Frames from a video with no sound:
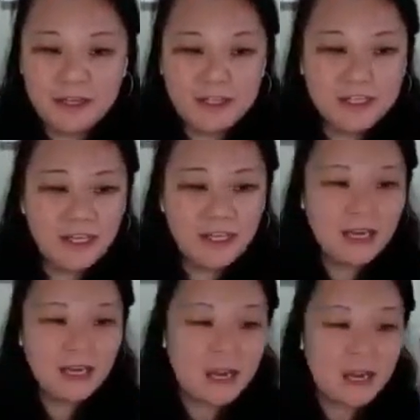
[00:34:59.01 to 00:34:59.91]

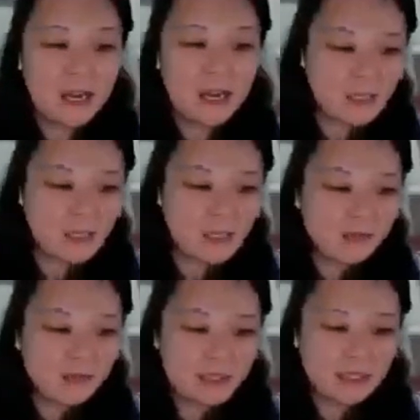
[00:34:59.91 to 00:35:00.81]
samples of
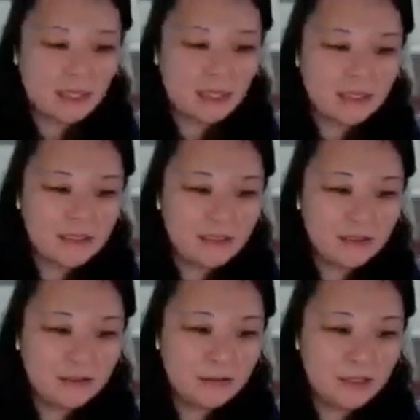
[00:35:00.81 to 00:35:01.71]
language. I left
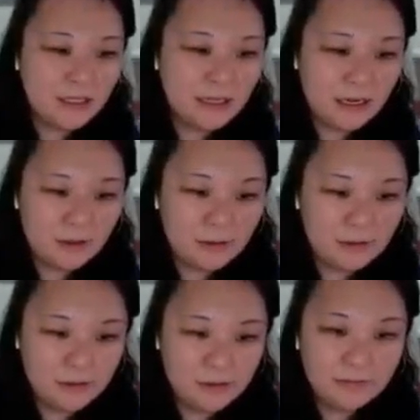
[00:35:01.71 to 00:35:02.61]
here on the
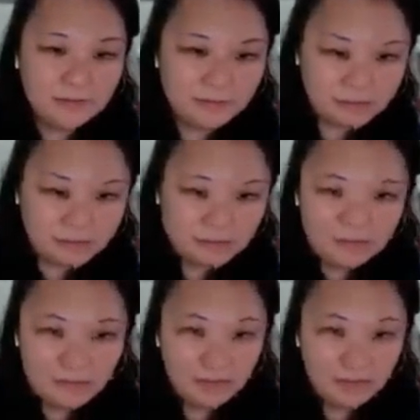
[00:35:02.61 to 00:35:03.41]
site the 3 that I